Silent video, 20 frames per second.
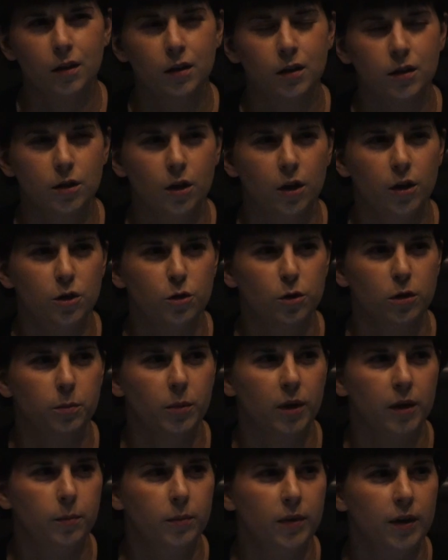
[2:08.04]
in this country
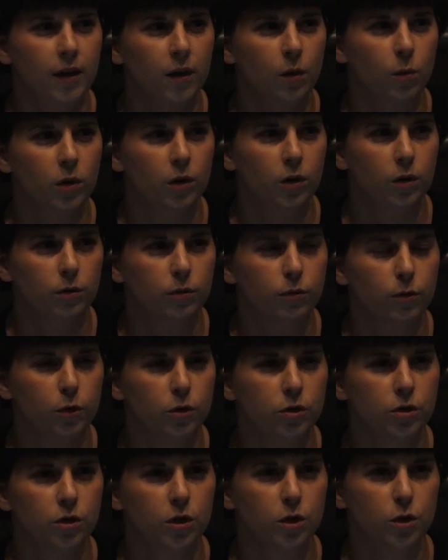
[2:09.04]
by being one of the
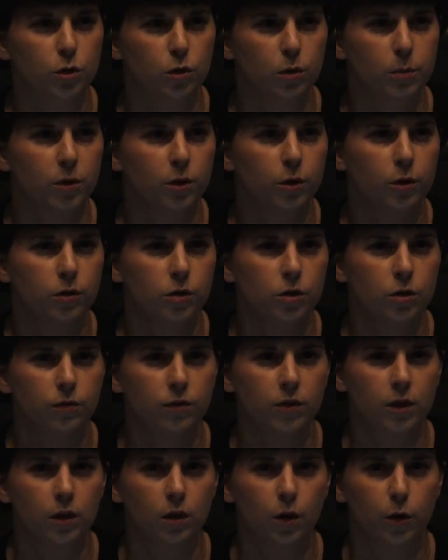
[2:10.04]
first distributors of
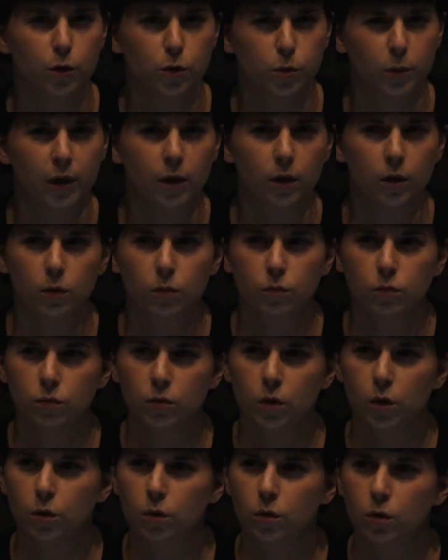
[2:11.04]
the Arduino.
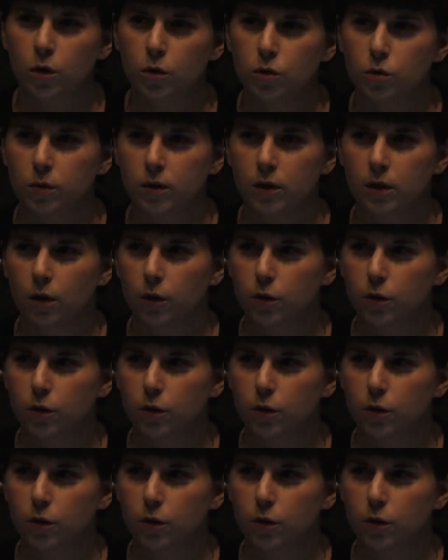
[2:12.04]
Who knows what the